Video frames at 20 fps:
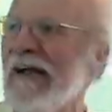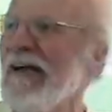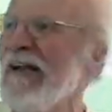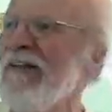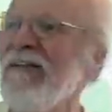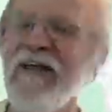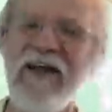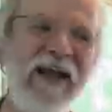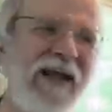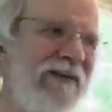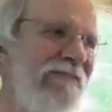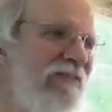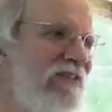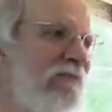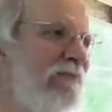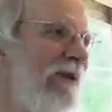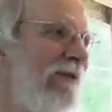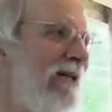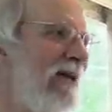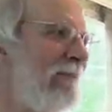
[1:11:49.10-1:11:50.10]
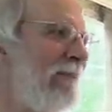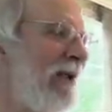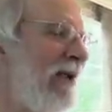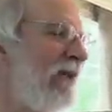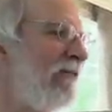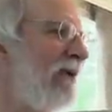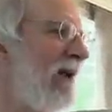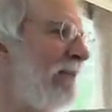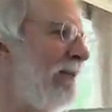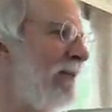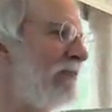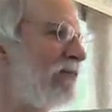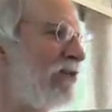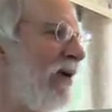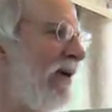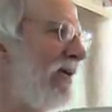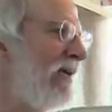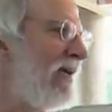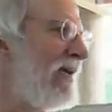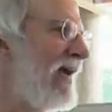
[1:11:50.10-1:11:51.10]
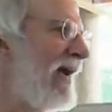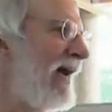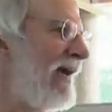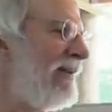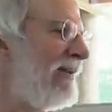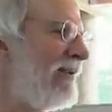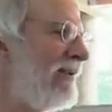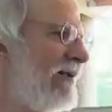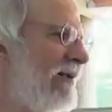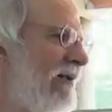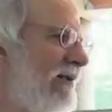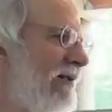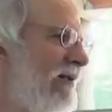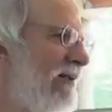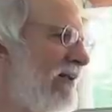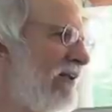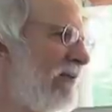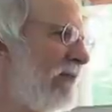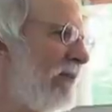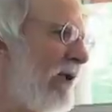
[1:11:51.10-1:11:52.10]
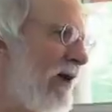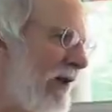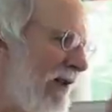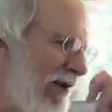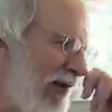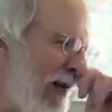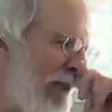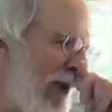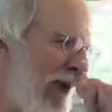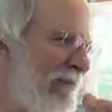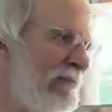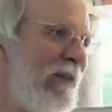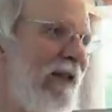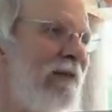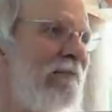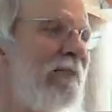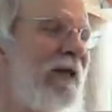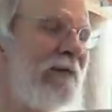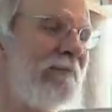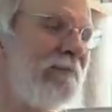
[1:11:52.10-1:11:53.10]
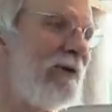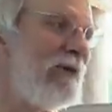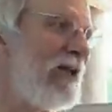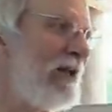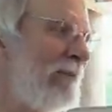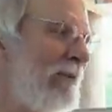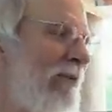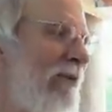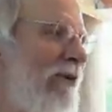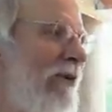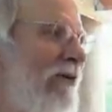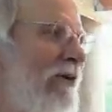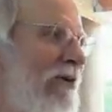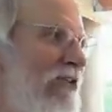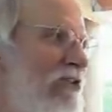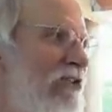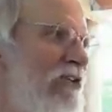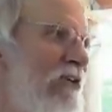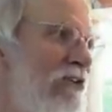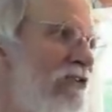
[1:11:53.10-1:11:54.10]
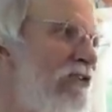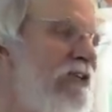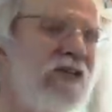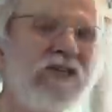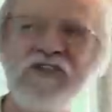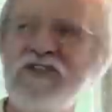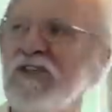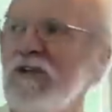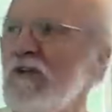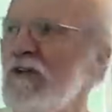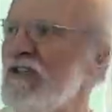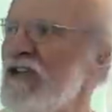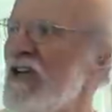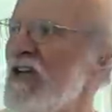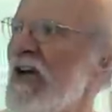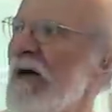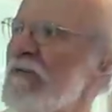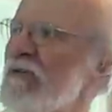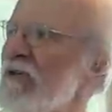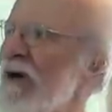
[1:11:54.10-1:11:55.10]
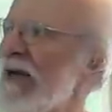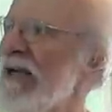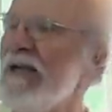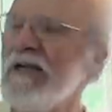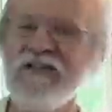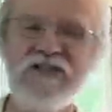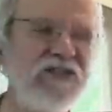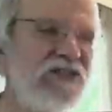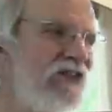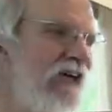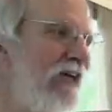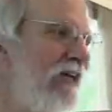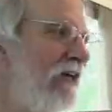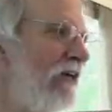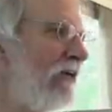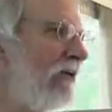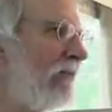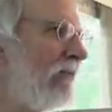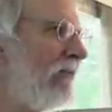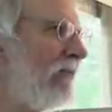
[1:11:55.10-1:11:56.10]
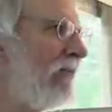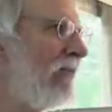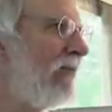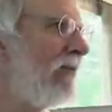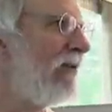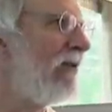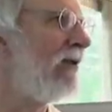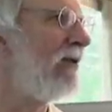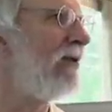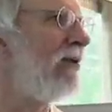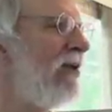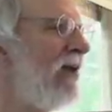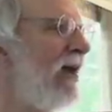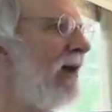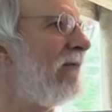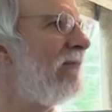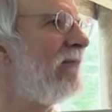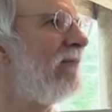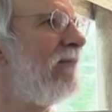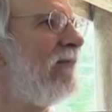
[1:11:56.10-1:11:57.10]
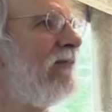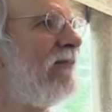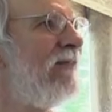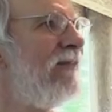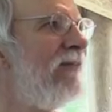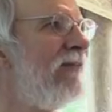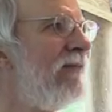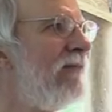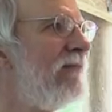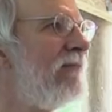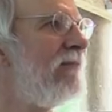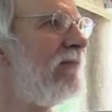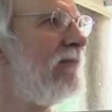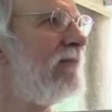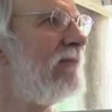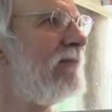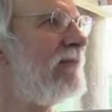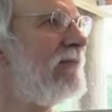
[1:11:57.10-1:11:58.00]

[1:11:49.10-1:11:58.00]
not going to let aphids build up on a crop I'm trying to get, but I might let them build up a little, because usually the solution comes right in, just like here. Yeah. On